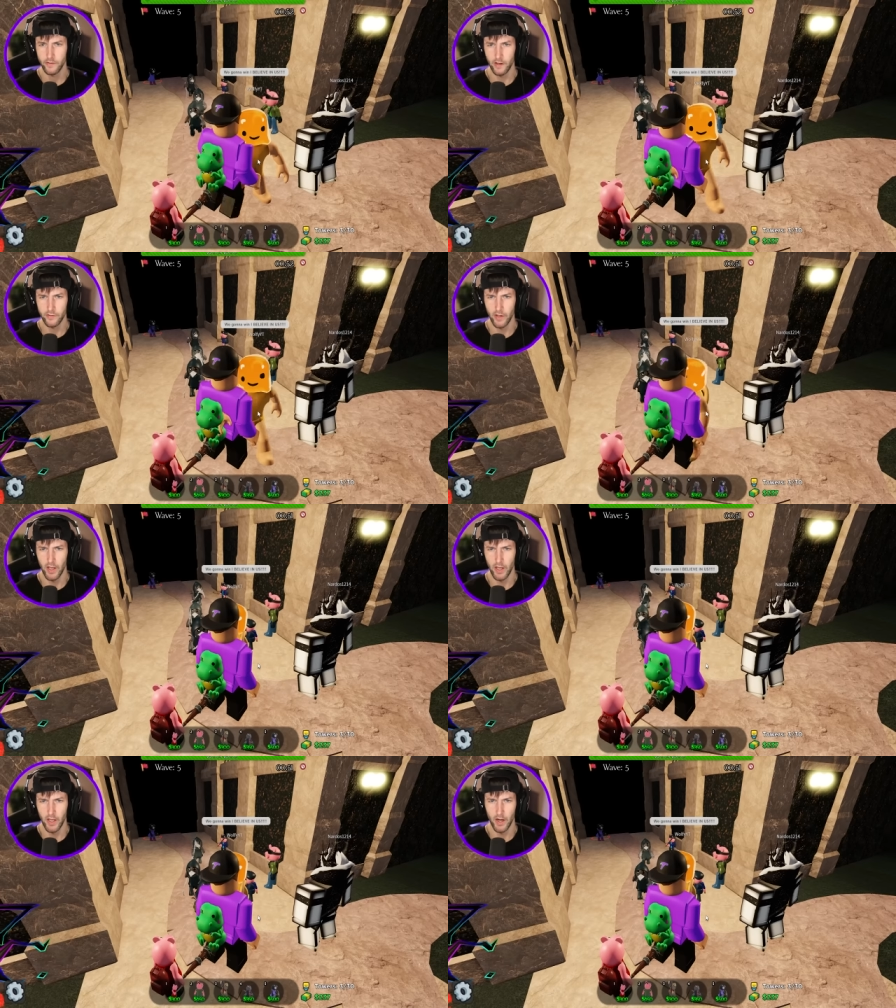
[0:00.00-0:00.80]
This guy
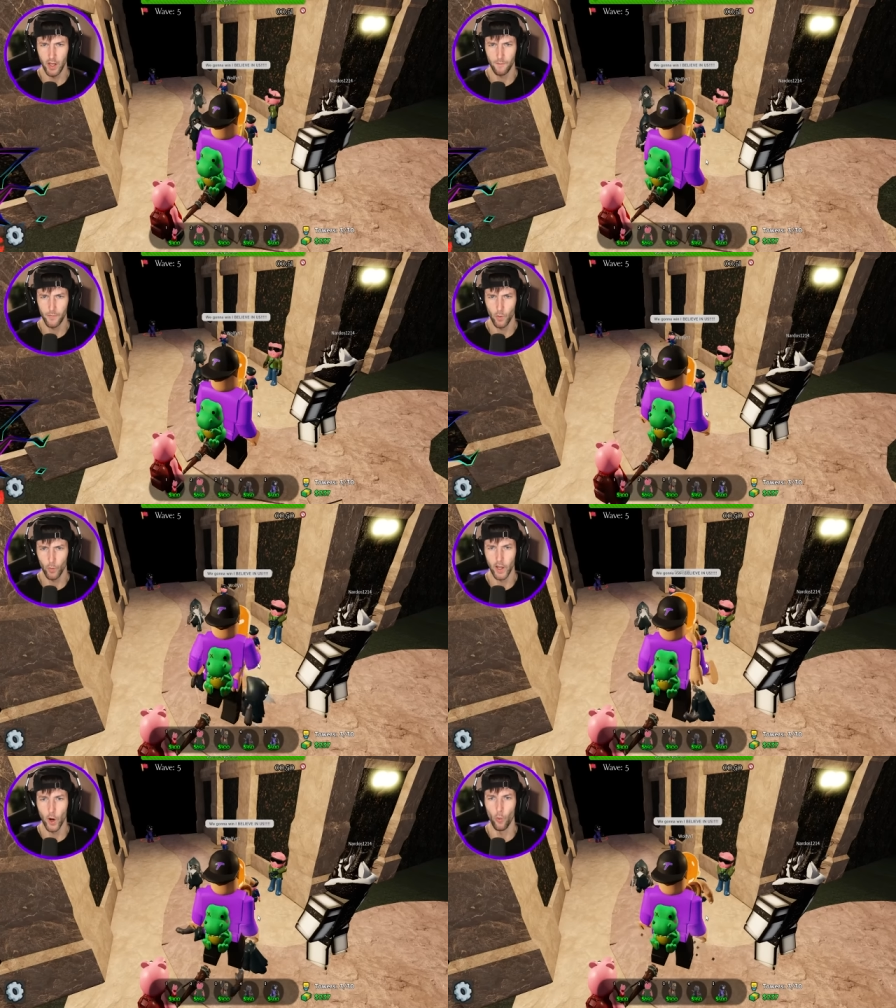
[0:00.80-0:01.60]
said,
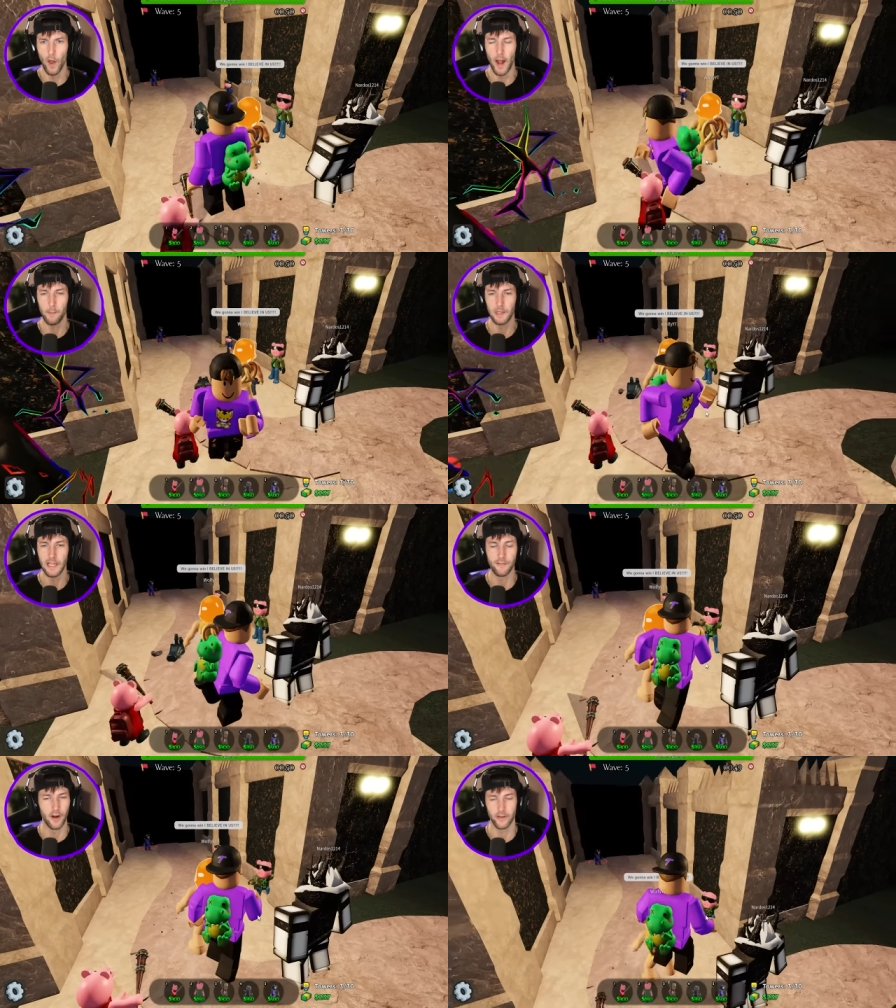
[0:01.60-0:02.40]
we're gonna win. I
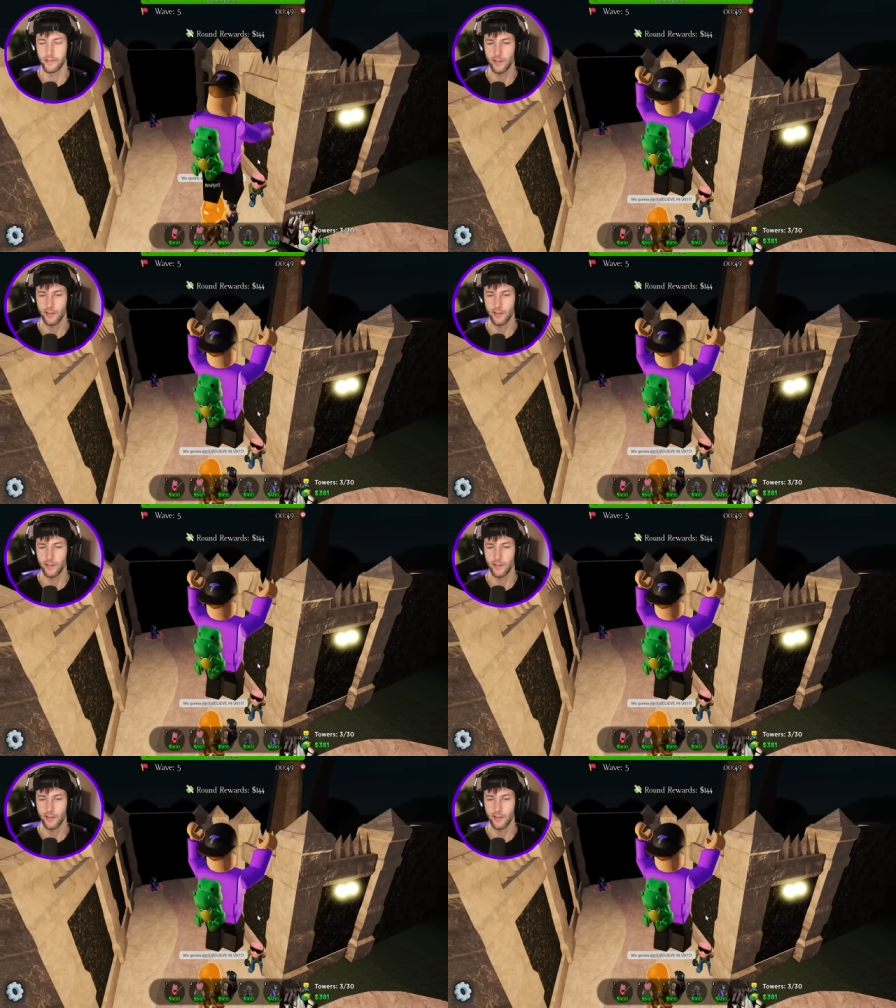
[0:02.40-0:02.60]
believe in us.